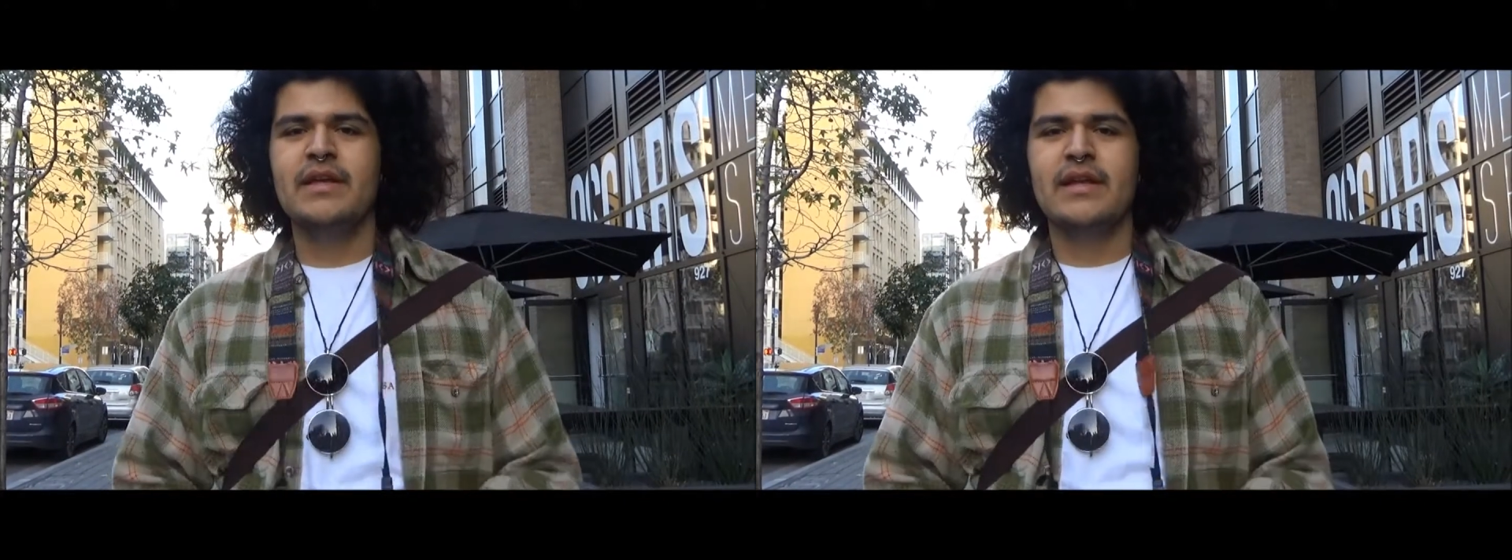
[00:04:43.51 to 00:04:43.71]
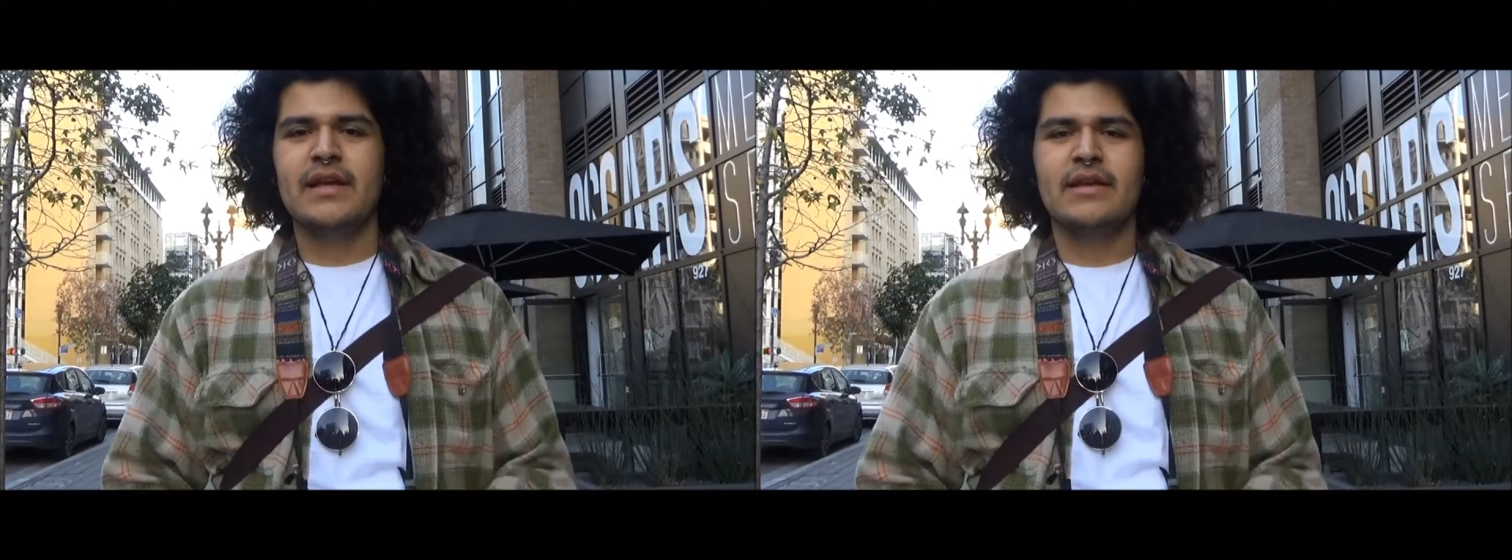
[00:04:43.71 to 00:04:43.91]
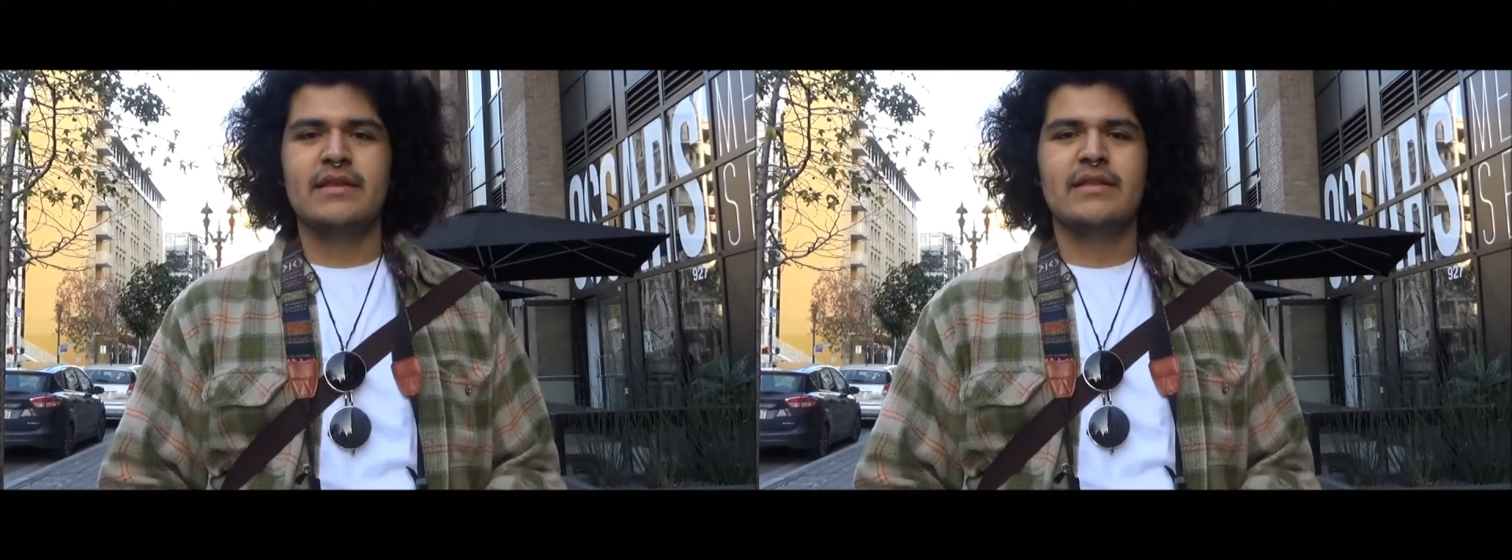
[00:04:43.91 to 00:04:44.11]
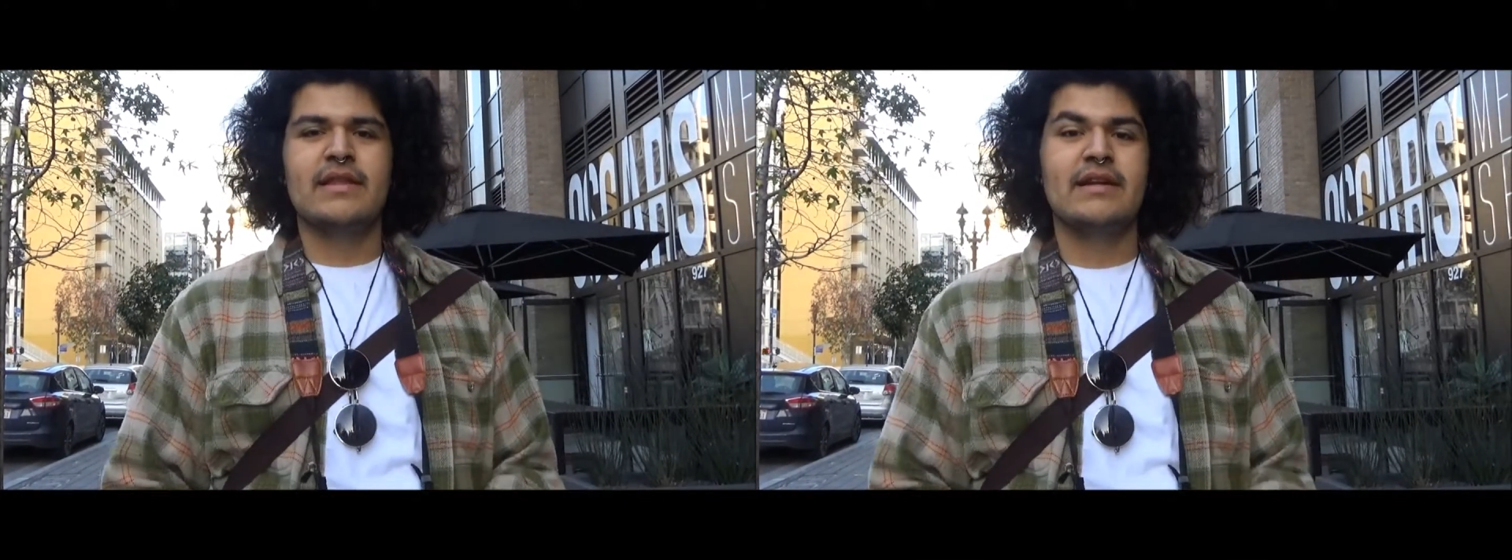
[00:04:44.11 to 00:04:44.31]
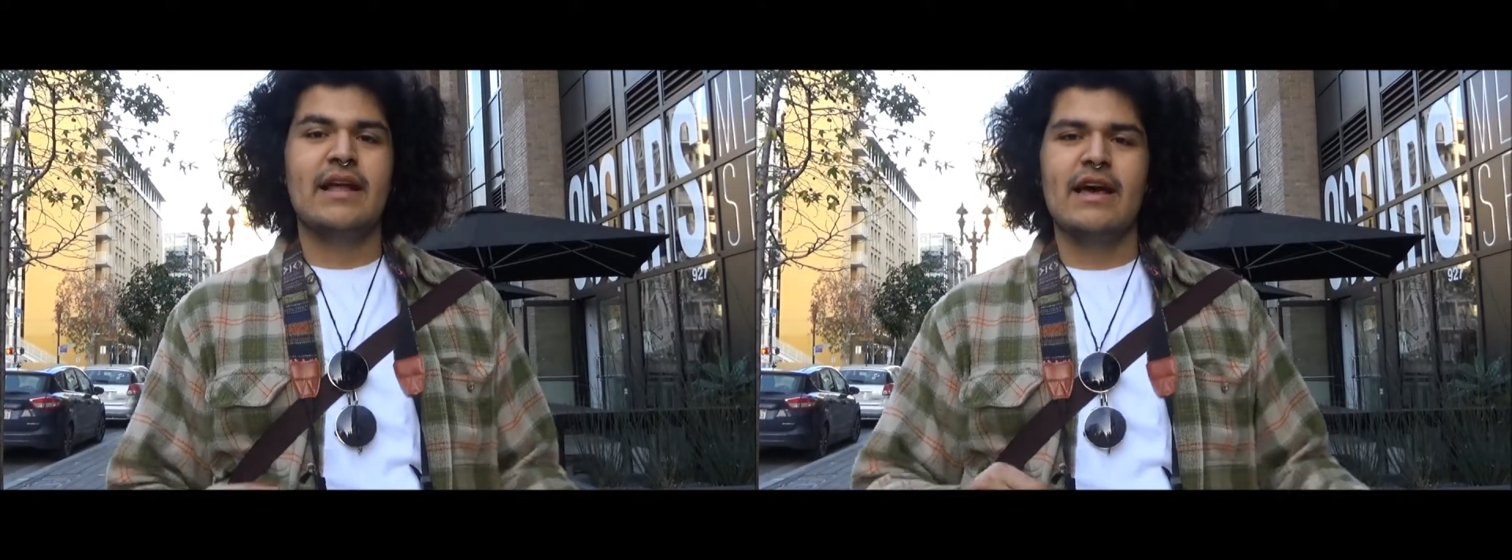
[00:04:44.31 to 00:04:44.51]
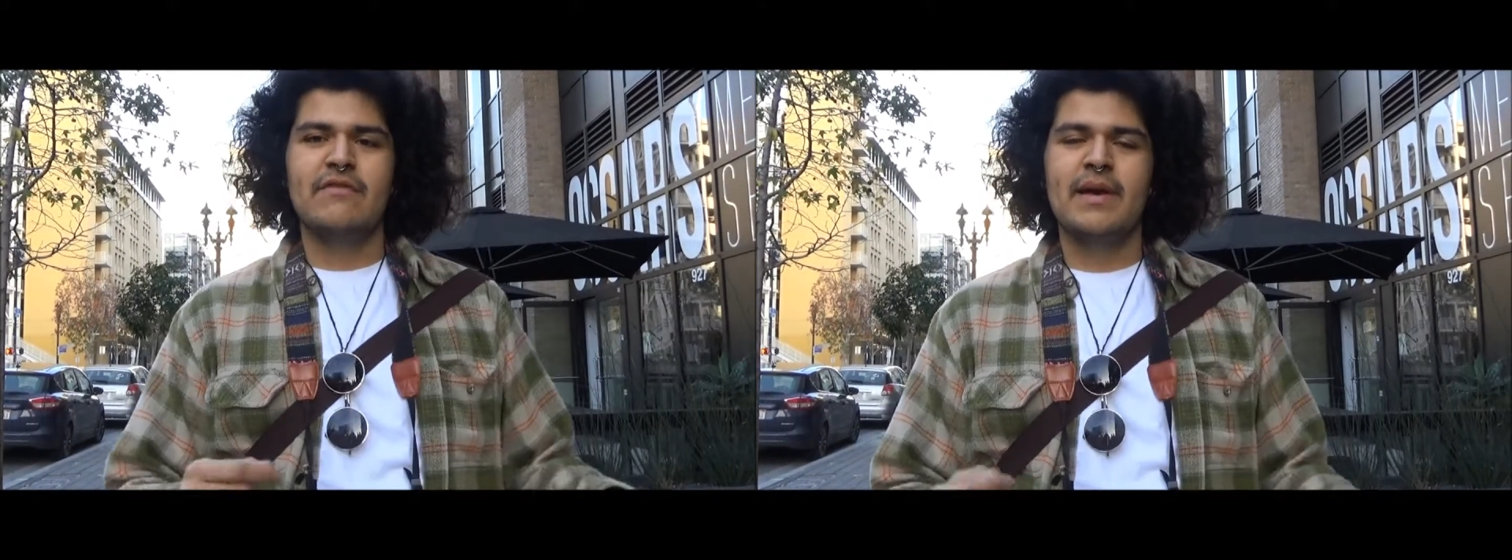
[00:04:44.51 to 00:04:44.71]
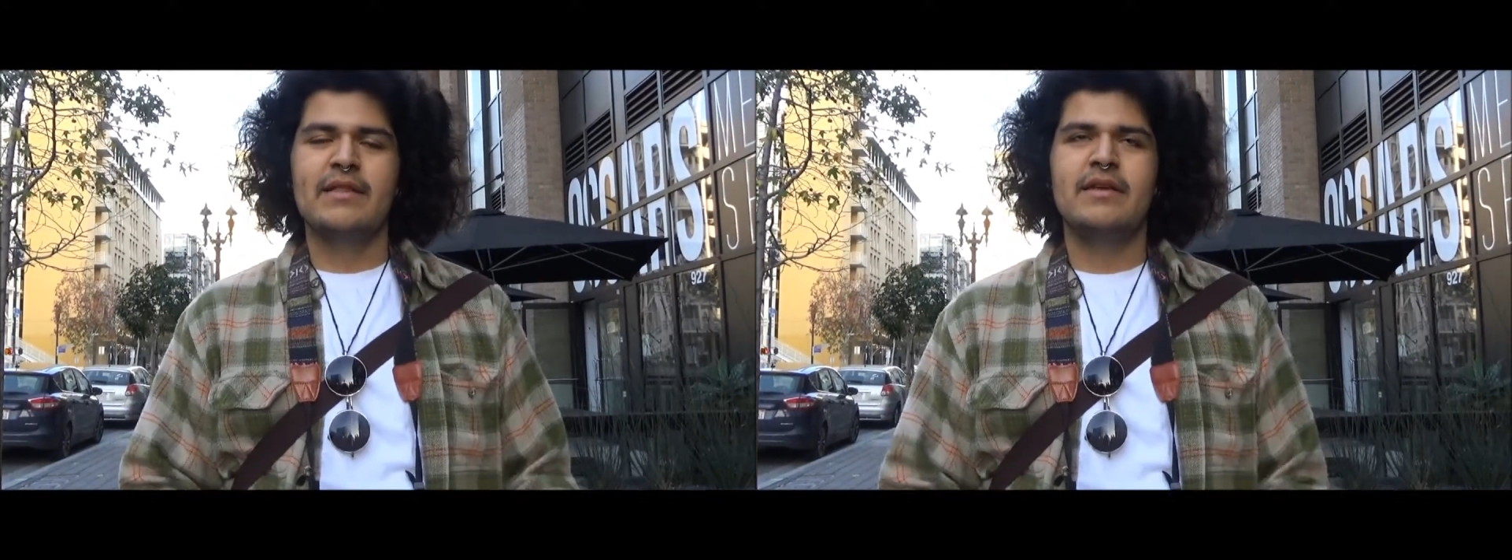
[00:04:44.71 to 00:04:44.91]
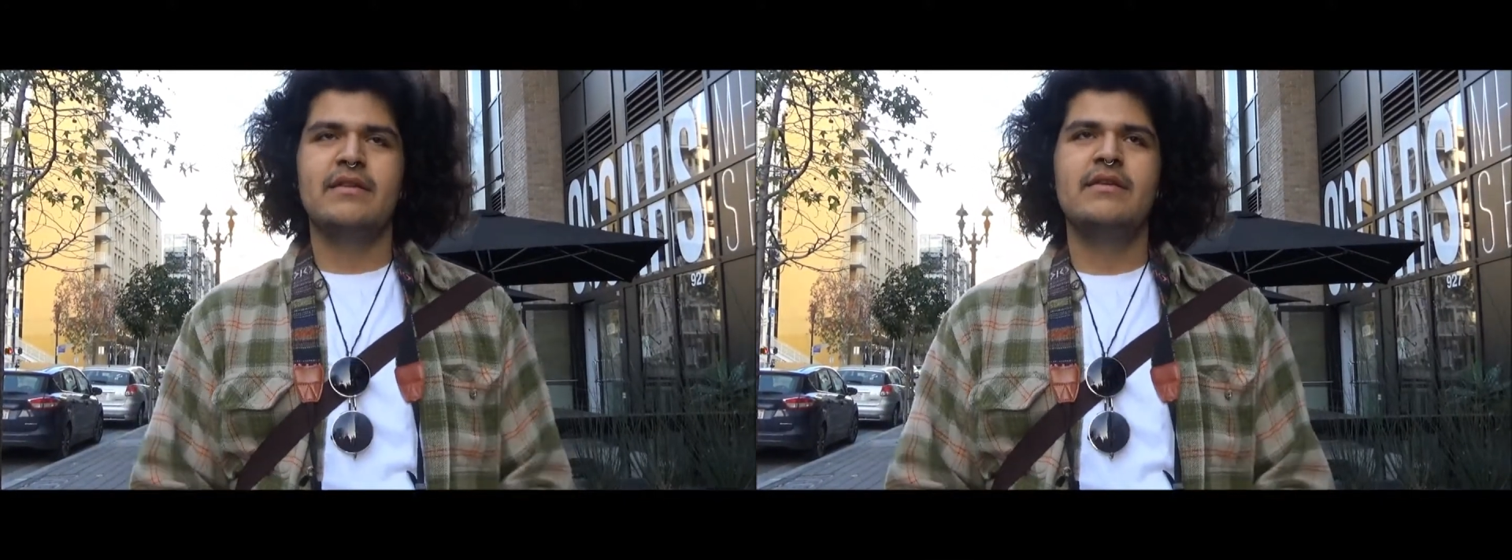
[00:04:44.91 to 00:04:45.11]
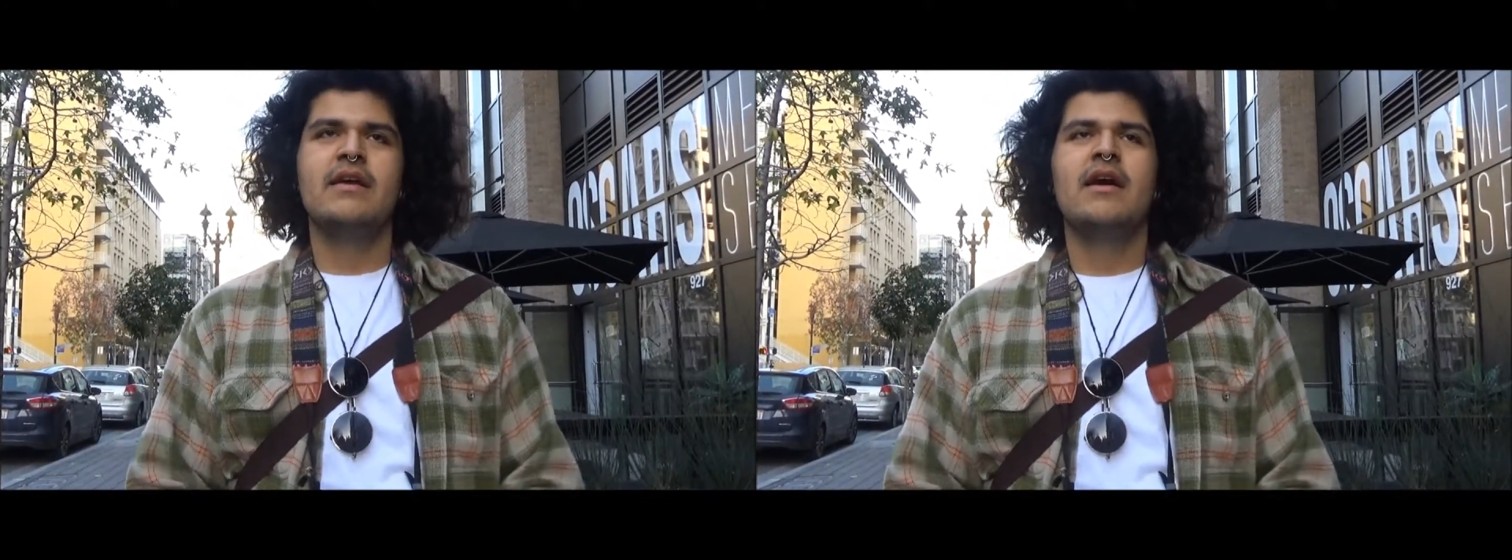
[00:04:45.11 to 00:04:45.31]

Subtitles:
that I didn't have back then.